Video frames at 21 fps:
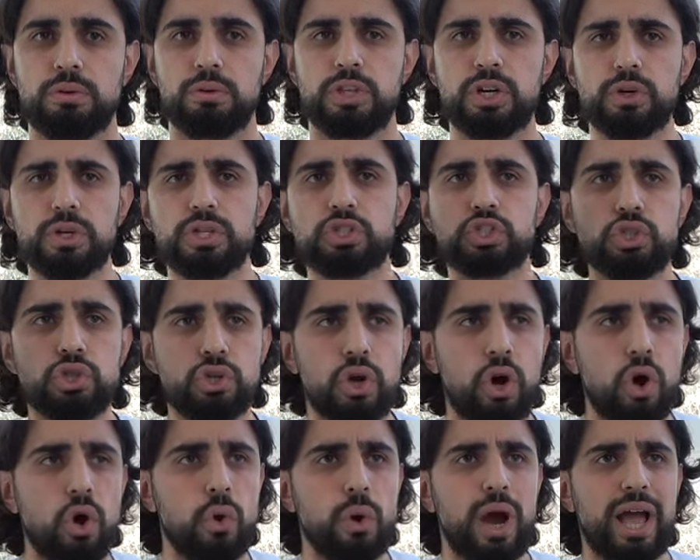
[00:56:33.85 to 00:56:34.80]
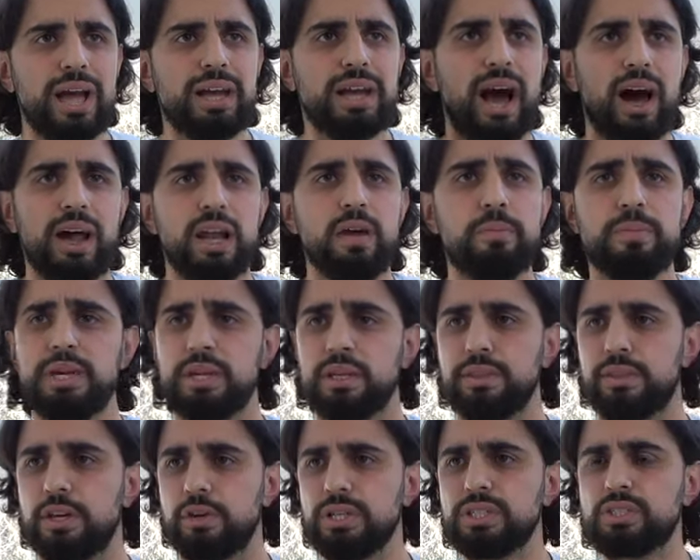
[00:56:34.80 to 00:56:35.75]
There is no economy.
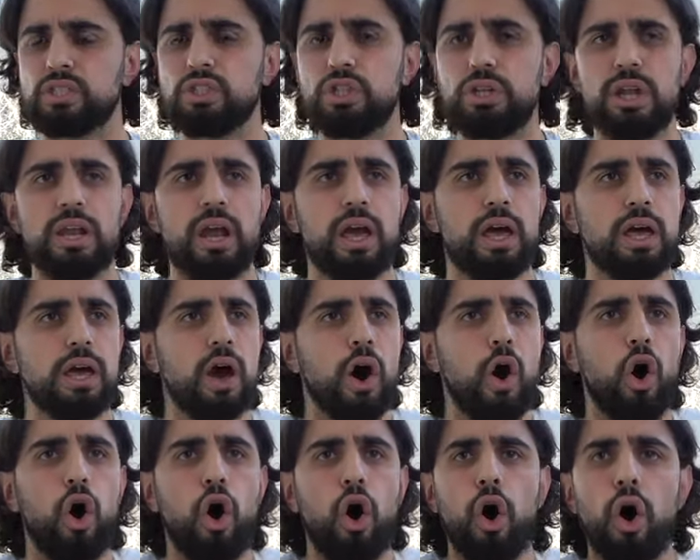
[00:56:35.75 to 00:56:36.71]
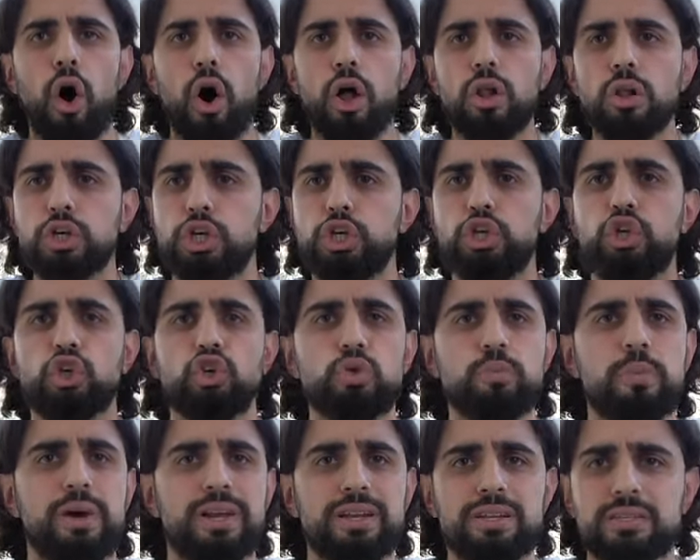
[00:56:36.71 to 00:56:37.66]
There is all
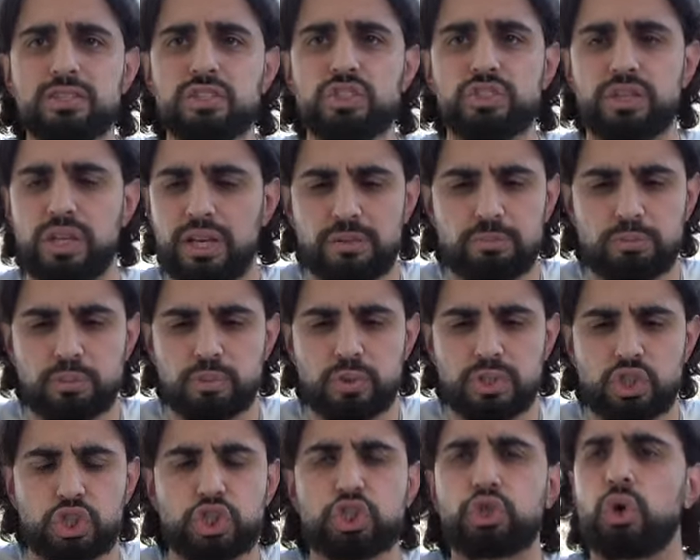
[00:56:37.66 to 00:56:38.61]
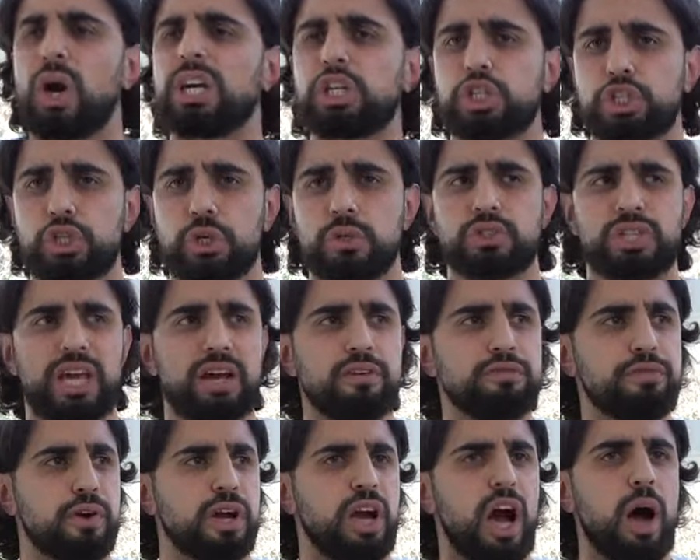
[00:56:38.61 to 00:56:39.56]
human st- structures
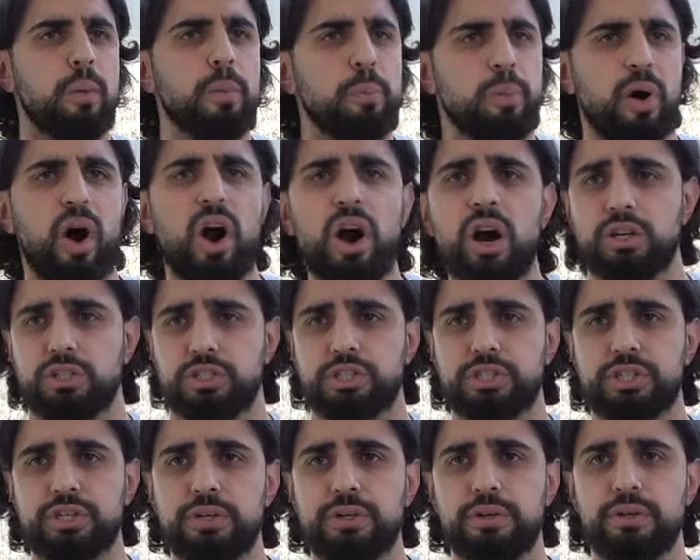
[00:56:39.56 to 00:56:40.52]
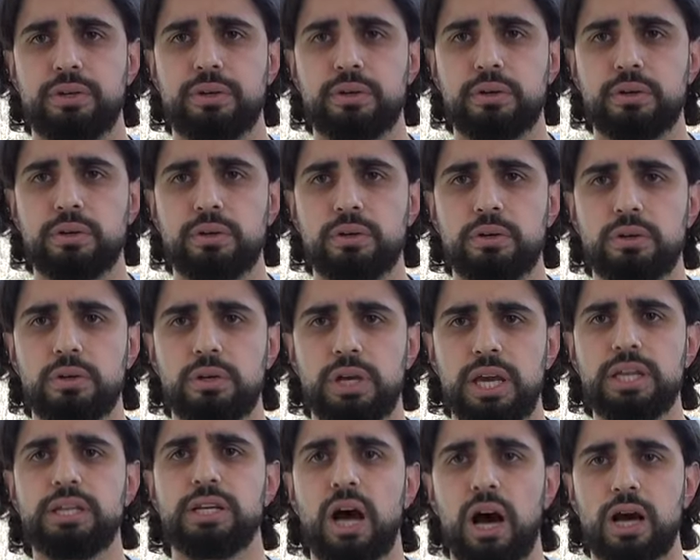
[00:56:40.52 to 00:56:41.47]
have come apart
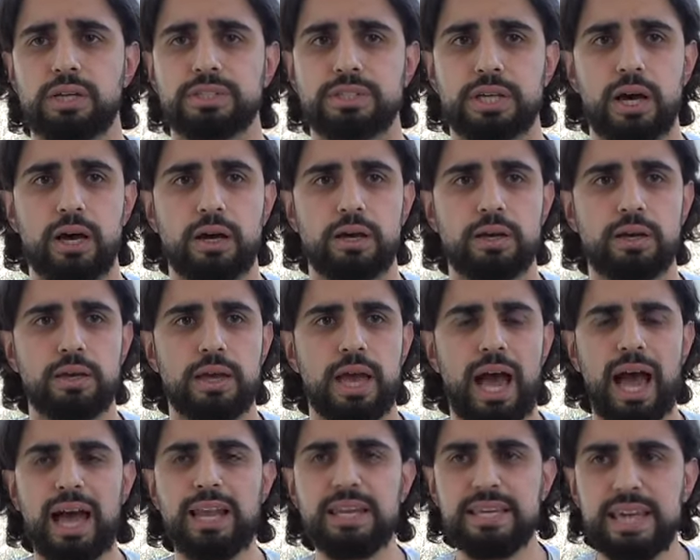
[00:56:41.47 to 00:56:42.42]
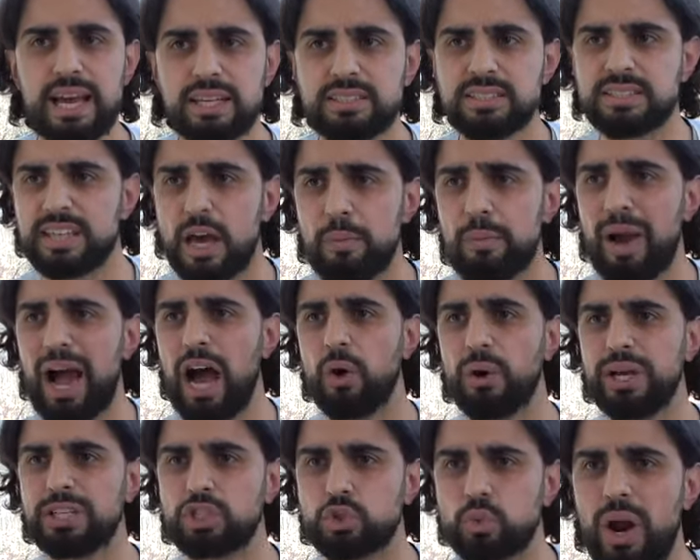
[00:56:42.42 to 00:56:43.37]
in Gaza. And yet somehow
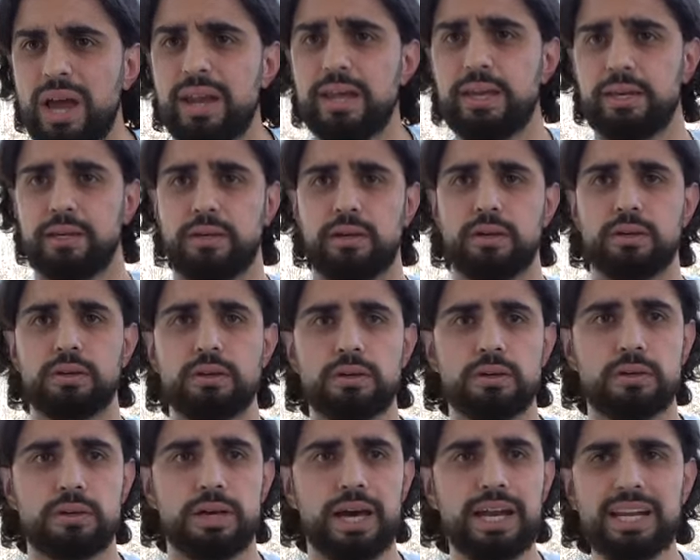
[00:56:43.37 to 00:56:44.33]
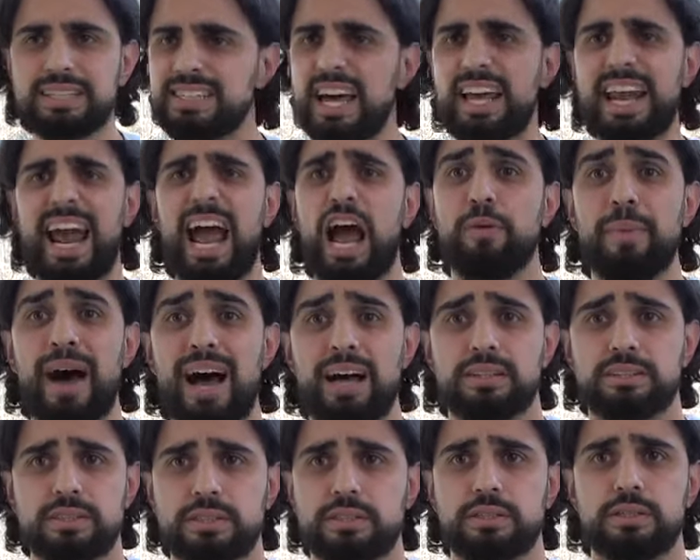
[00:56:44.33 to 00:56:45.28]
it's running. And it's not
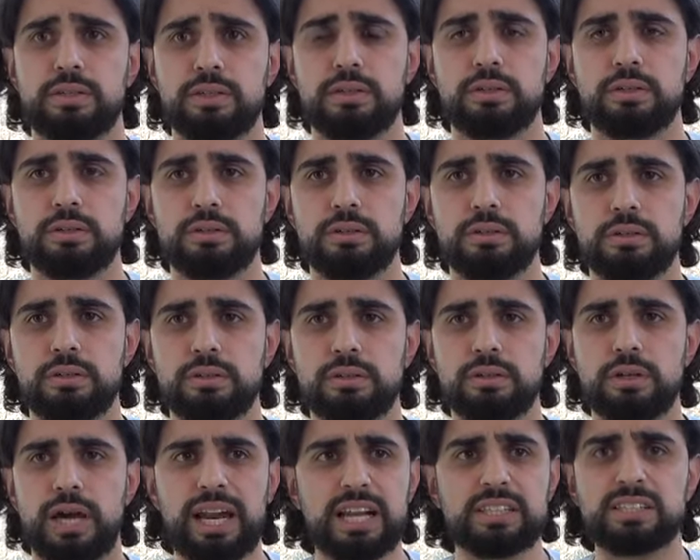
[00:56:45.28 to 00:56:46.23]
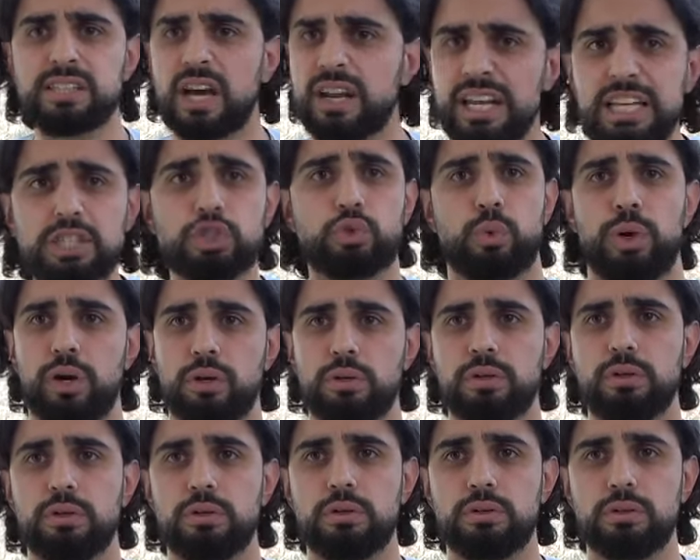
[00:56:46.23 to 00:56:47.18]
Hamas. And it's not Israel.
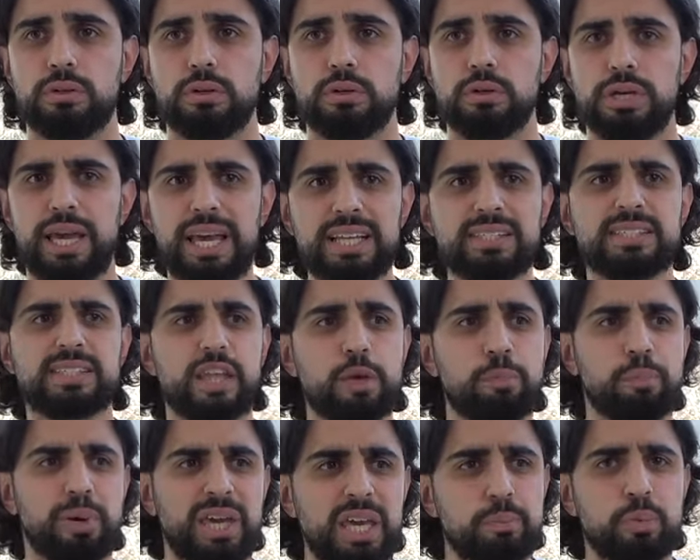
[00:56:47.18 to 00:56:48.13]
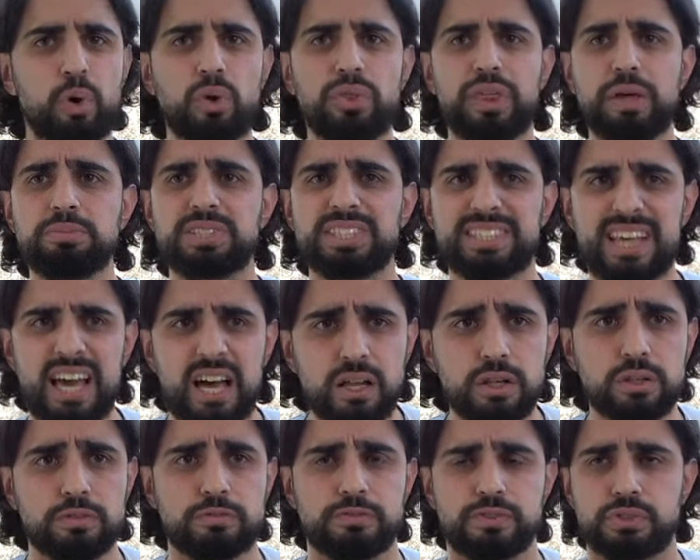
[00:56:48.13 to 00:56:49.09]
It's the people
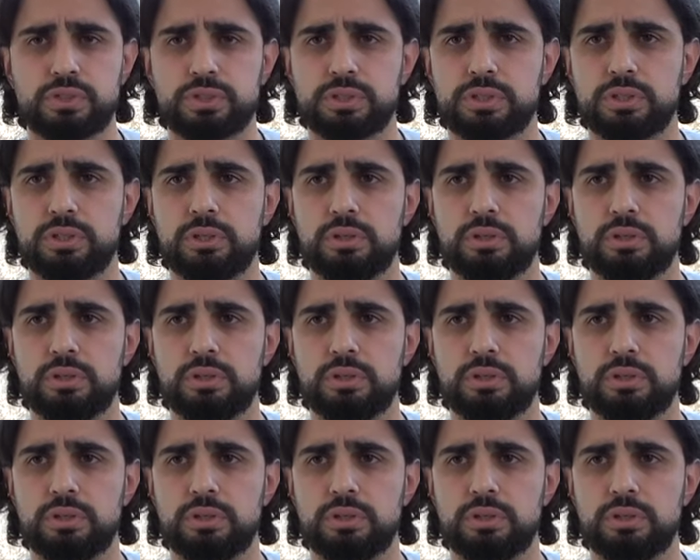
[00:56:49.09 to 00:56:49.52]
themselves.